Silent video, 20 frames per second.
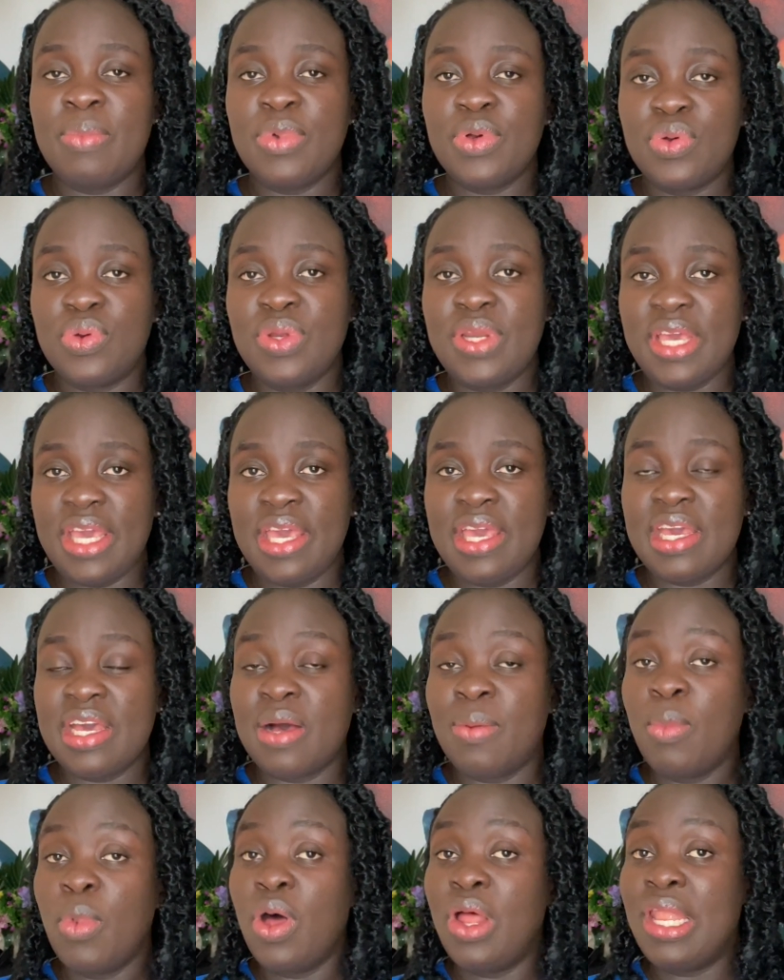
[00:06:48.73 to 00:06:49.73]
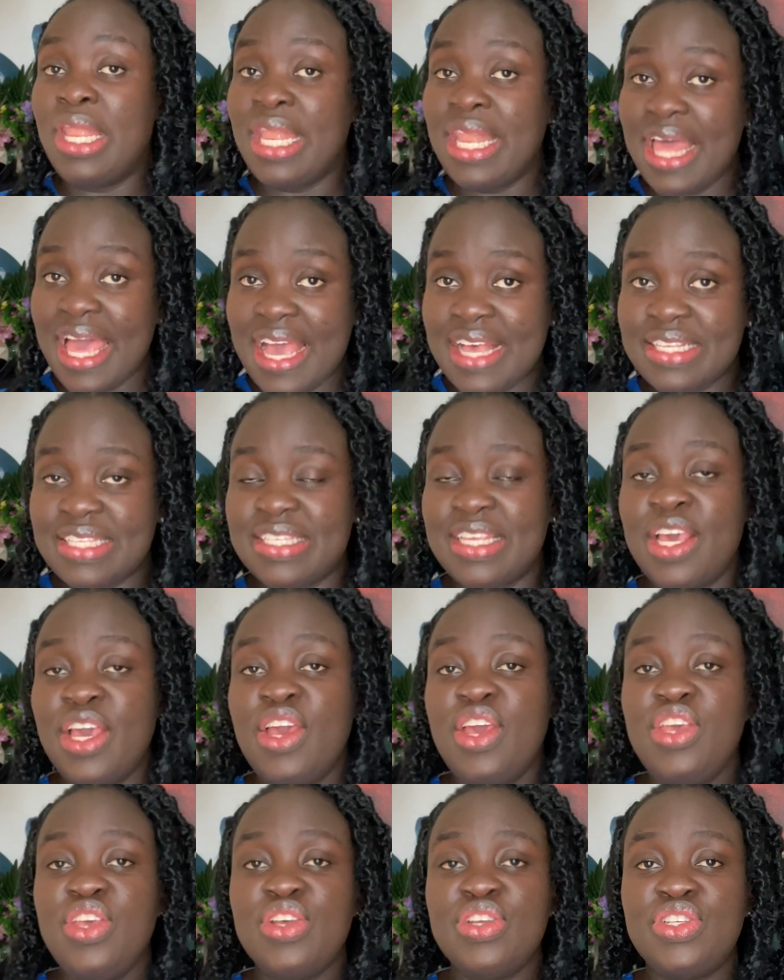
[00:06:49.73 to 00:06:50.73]
good income, unless
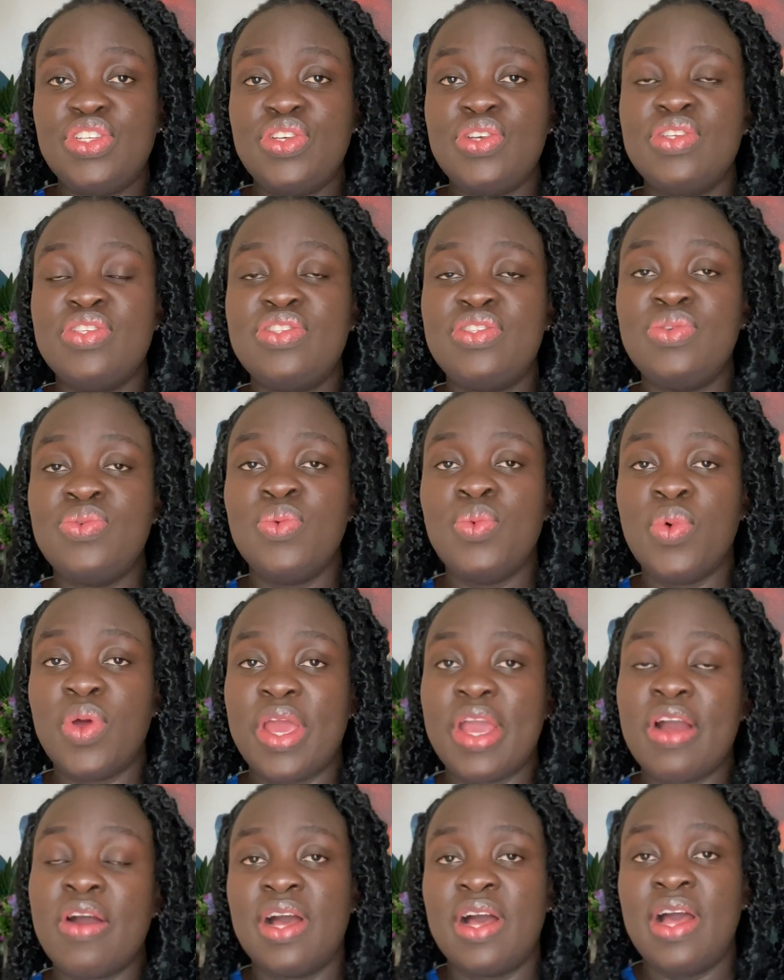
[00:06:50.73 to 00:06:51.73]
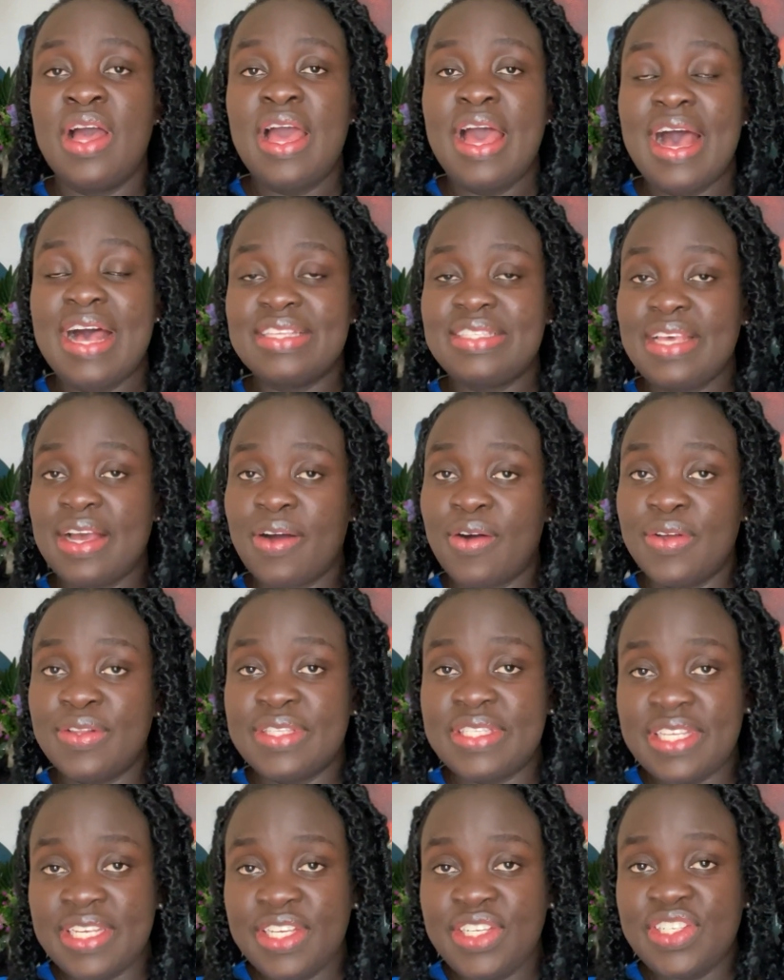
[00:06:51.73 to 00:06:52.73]
you choose to work as a
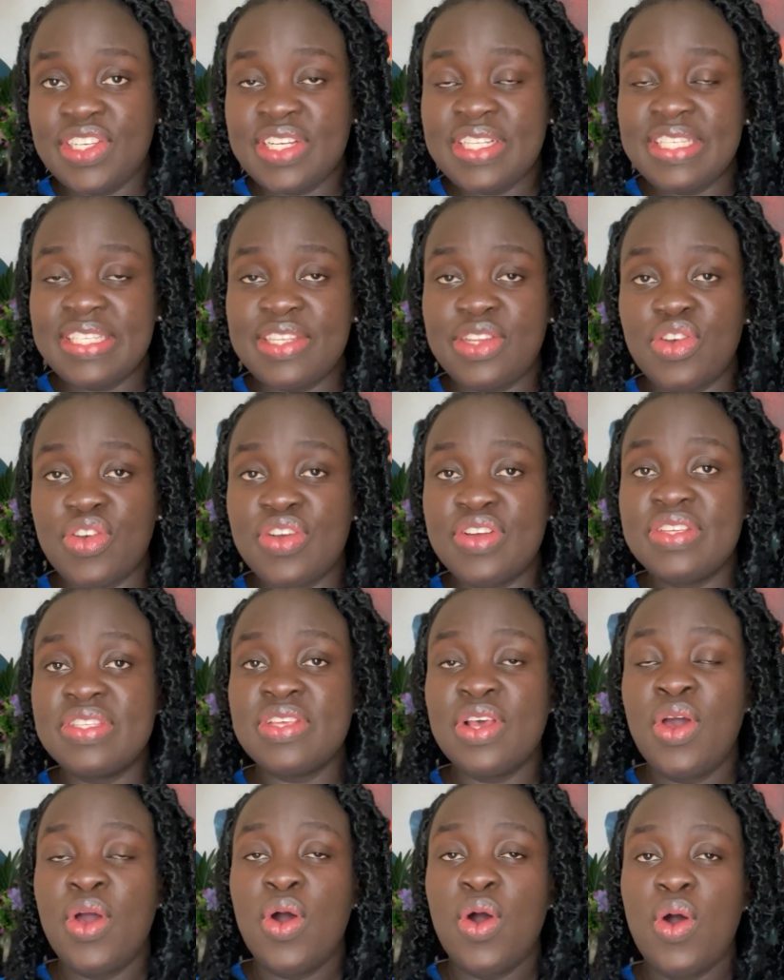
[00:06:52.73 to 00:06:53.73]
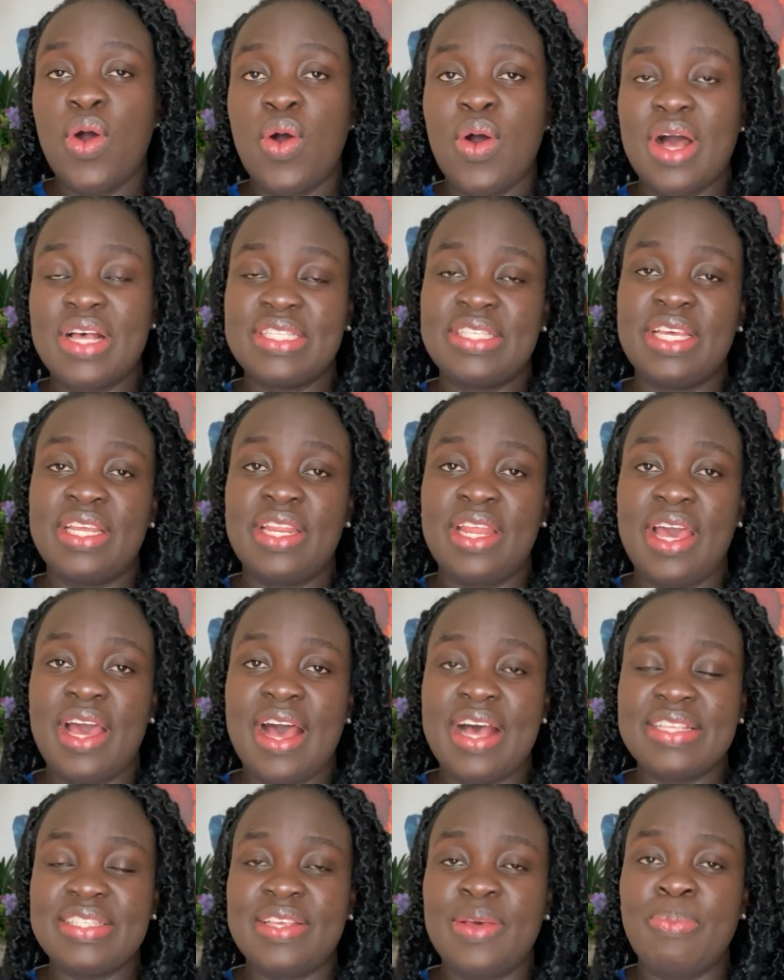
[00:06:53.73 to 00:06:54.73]
contingent nurse or as
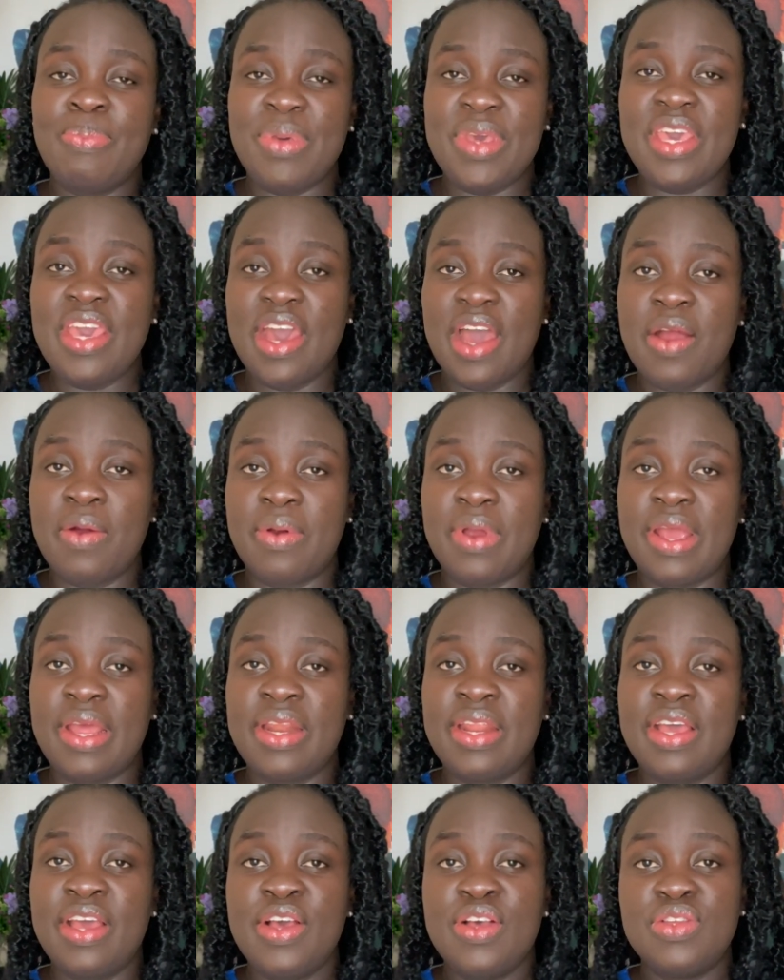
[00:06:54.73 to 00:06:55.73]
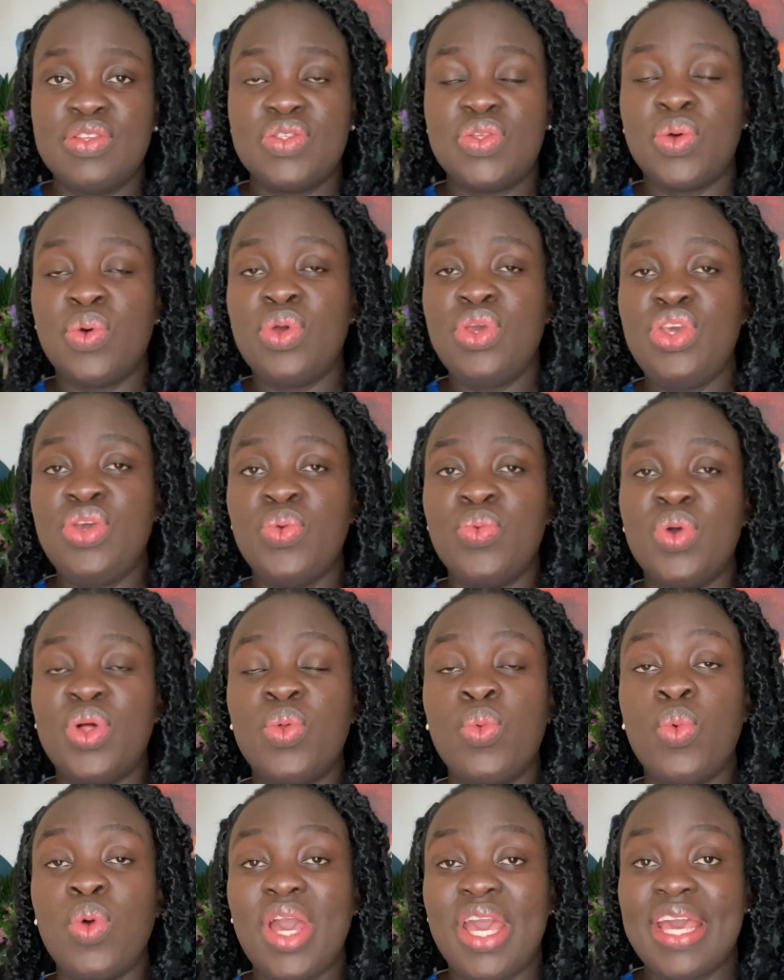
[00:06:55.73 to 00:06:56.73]
a PRN. So you
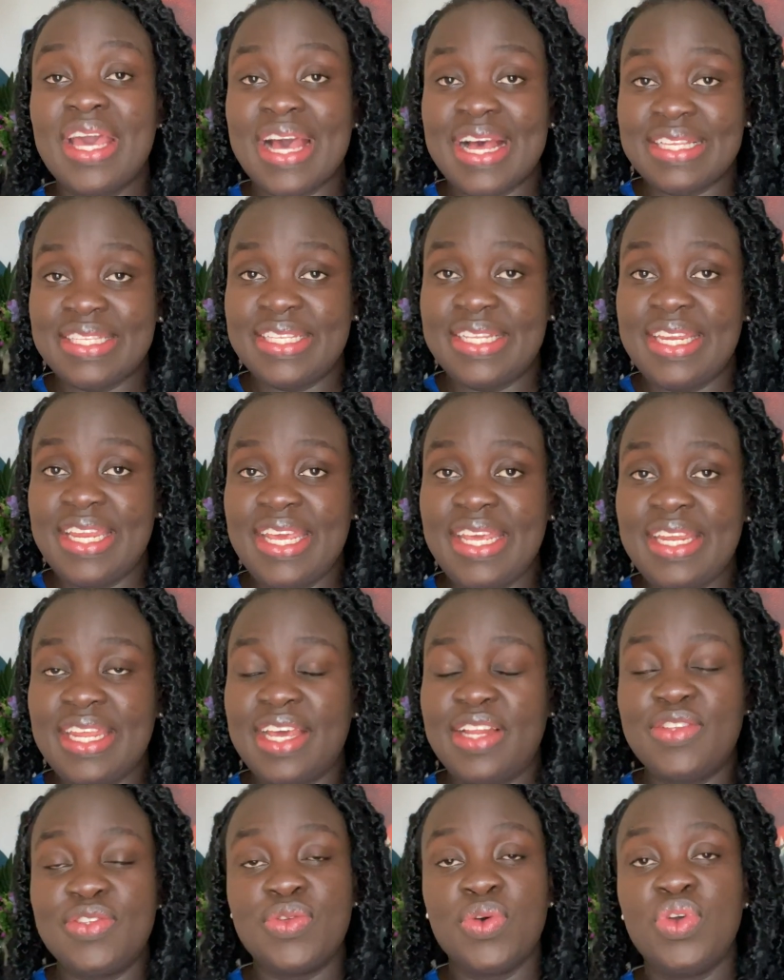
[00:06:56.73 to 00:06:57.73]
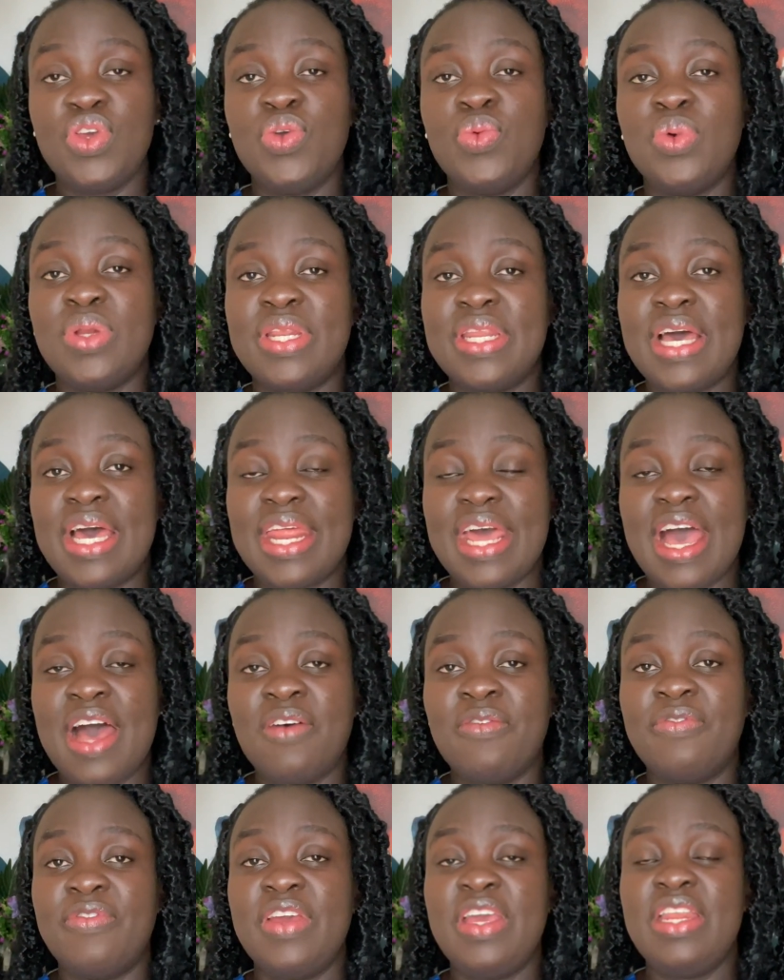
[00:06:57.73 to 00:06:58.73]
will work as needed, so you would not
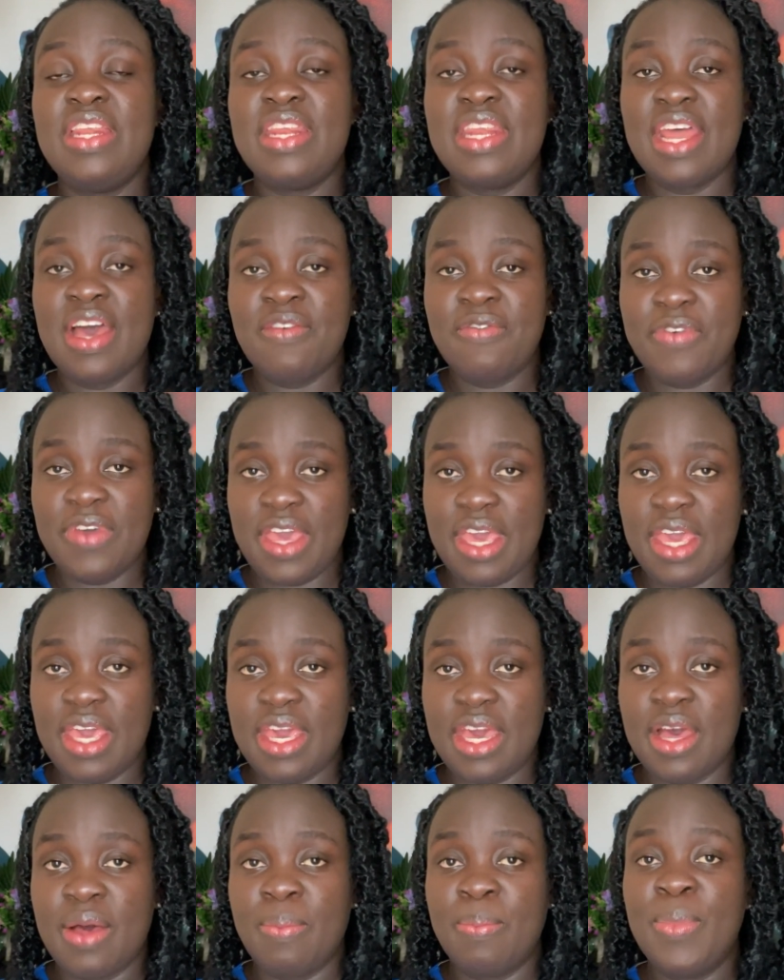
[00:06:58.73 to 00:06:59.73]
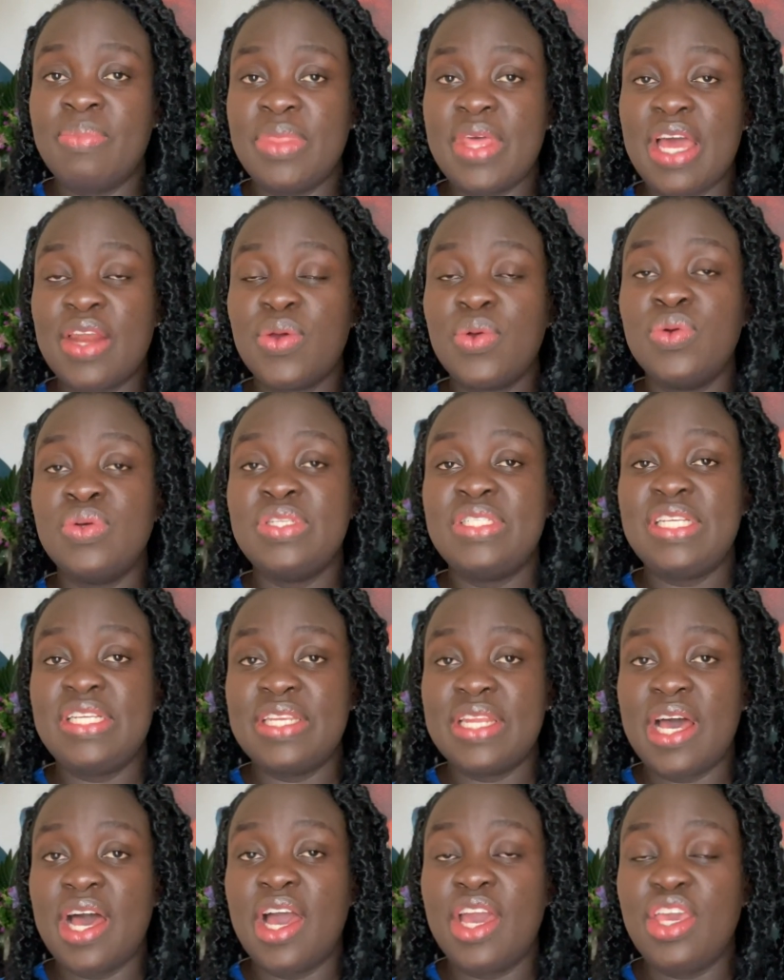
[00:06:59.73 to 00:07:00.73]
have enough income that could
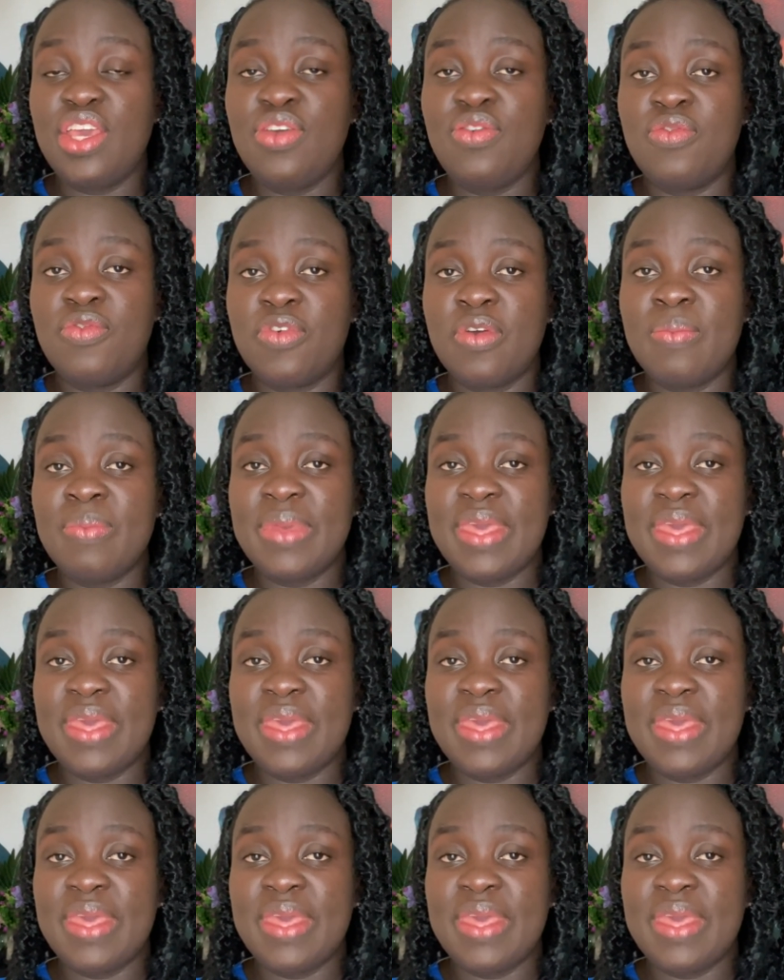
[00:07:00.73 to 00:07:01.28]
deny you from